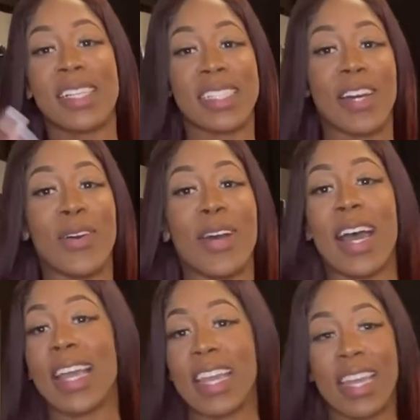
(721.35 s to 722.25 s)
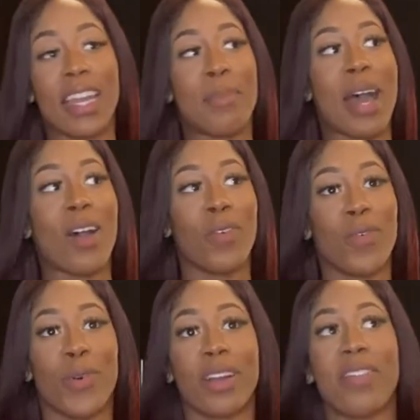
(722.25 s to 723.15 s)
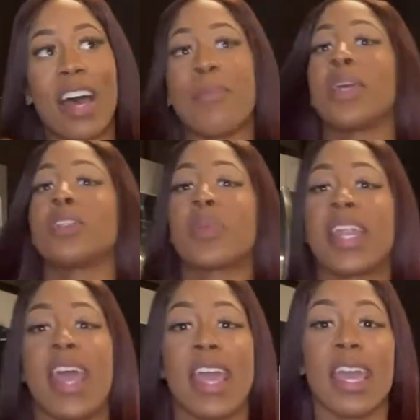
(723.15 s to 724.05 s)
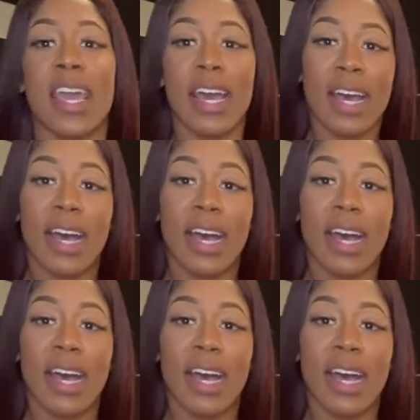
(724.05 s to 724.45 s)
So I eat about 4 to 5 meals per day.